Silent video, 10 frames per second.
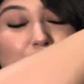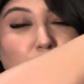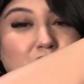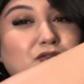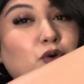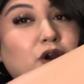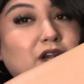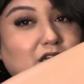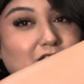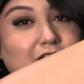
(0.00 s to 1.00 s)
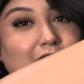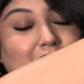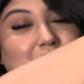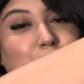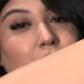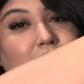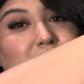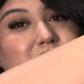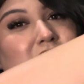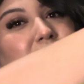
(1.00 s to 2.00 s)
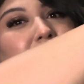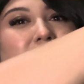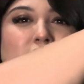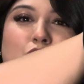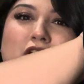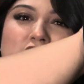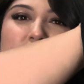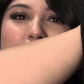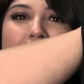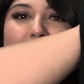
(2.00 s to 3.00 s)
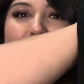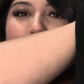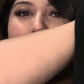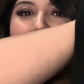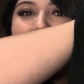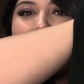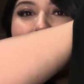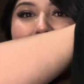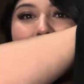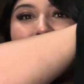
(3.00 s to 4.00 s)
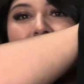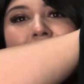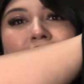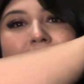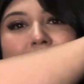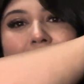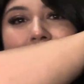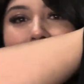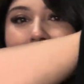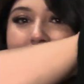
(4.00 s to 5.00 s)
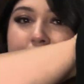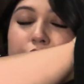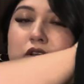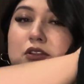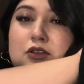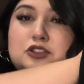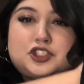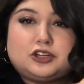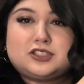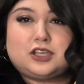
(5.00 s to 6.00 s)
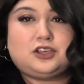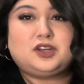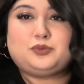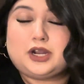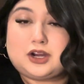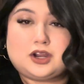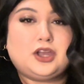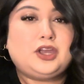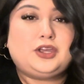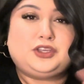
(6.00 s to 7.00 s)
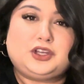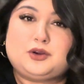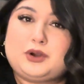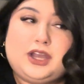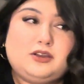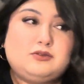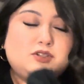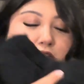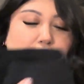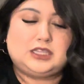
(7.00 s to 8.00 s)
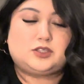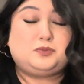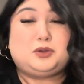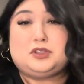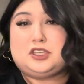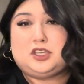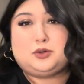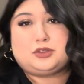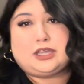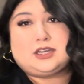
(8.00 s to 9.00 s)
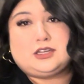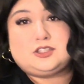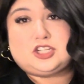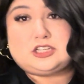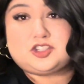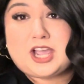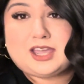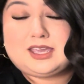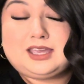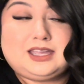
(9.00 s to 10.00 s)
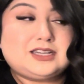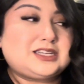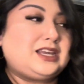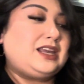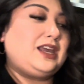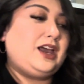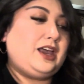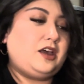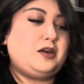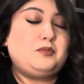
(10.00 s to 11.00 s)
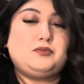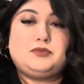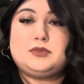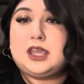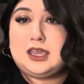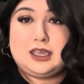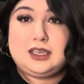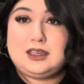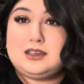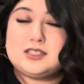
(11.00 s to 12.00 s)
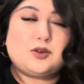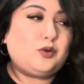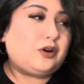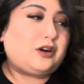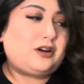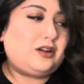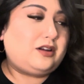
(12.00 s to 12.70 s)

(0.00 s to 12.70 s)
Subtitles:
$44.99 in the parks, so not too bad for what you're getting. And again, this is one of those shirts that you can wear year round. This would be really cute with like a jean jacket, leggings, or